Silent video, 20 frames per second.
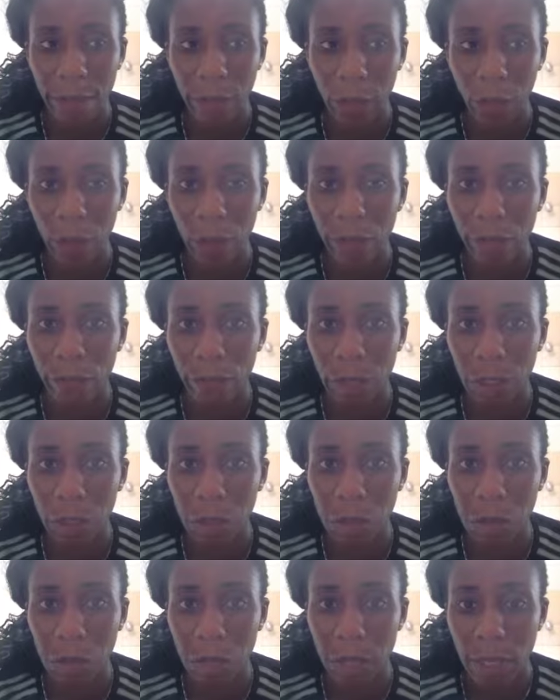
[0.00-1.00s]
the
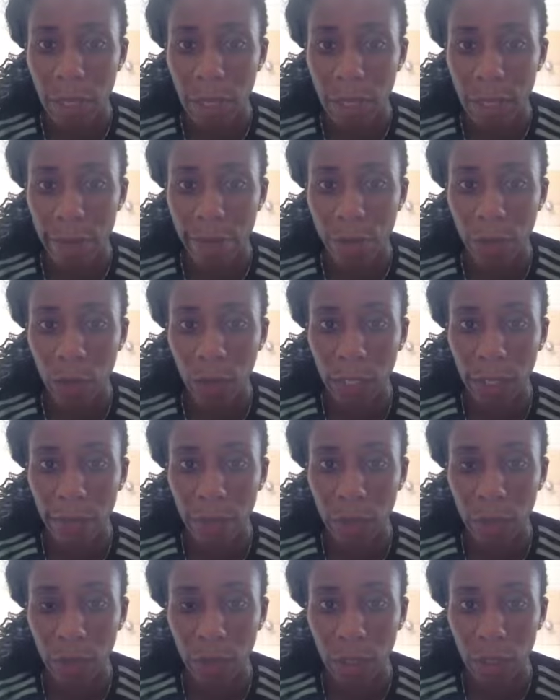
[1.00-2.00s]
confidence, if you're
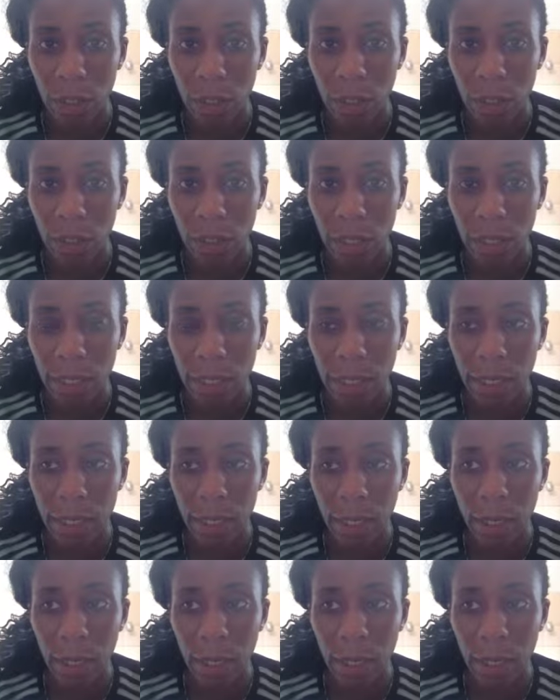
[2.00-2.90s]
given the